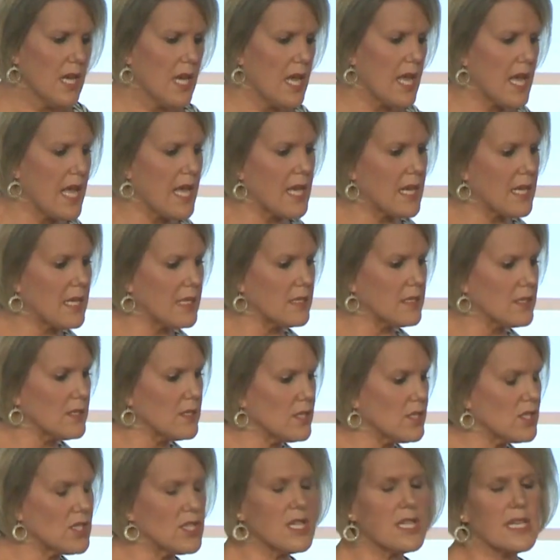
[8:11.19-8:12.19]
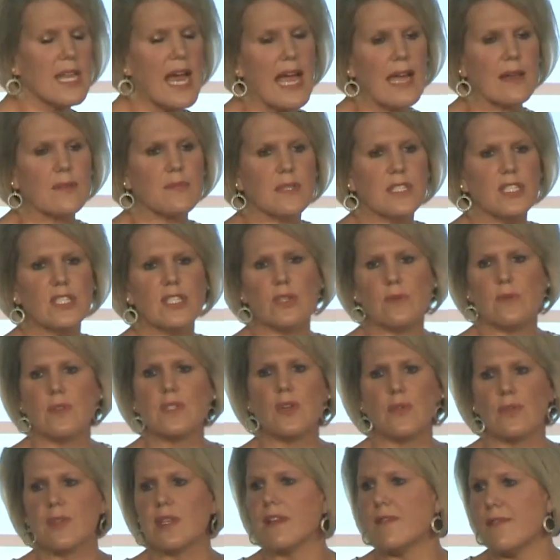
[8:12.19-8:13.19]
And she died when she was
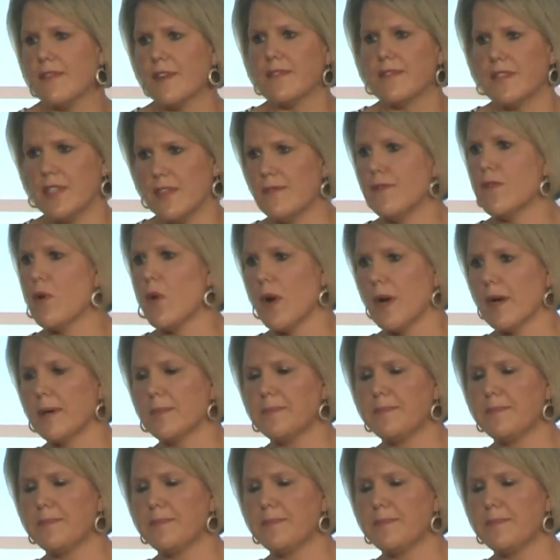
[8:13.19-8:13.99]
only 54.